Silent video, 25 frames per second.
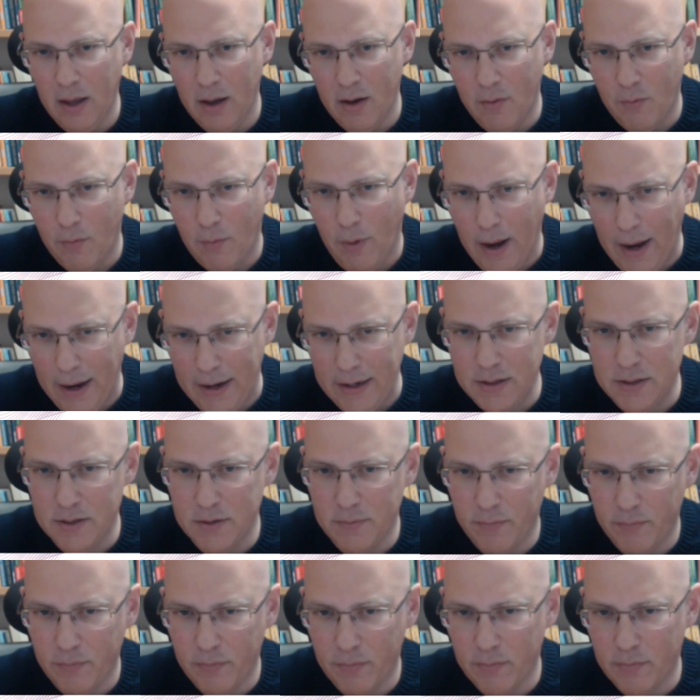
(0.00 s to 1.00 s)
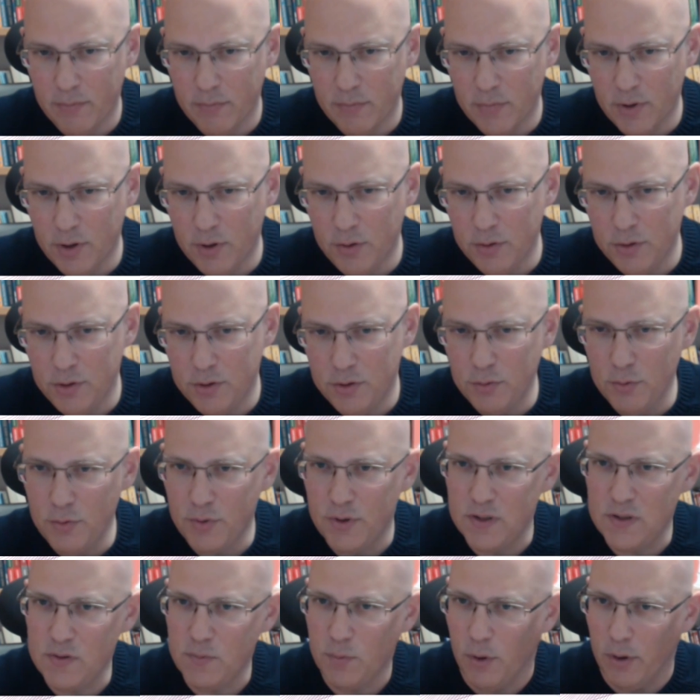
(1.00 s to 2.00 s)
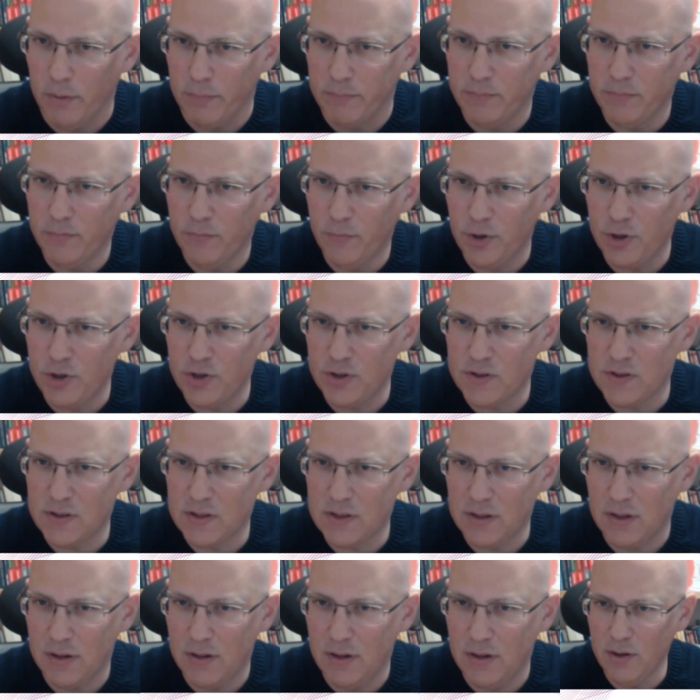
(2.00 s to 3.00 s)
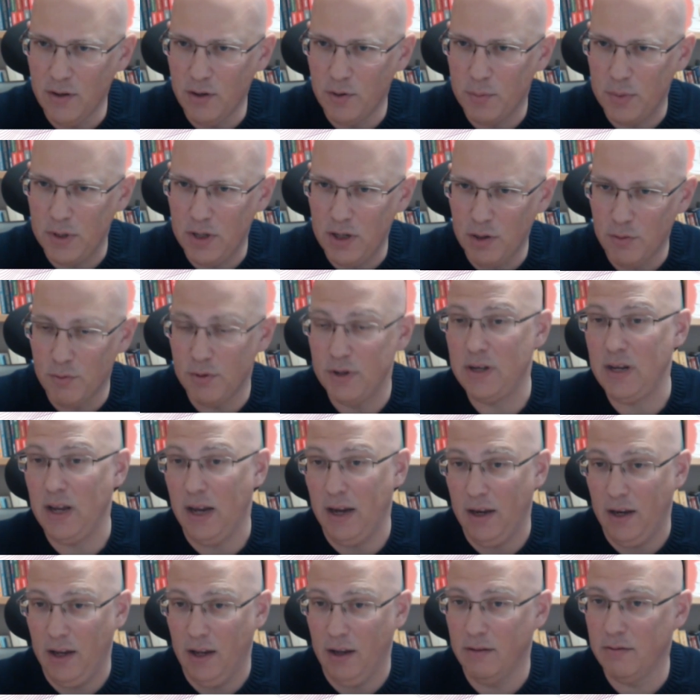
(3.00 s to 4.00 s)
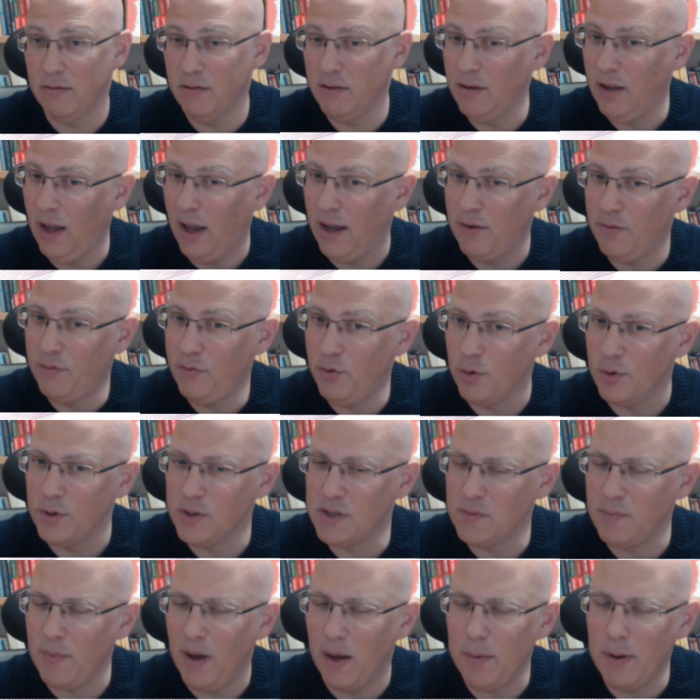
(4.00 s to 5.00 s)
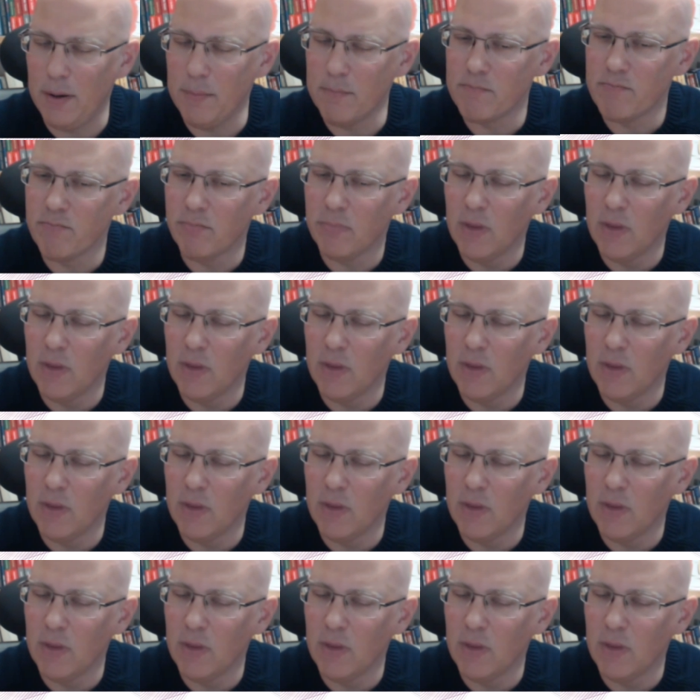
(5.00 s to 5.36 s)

White could do this one, which is a bit irritating at first maybe,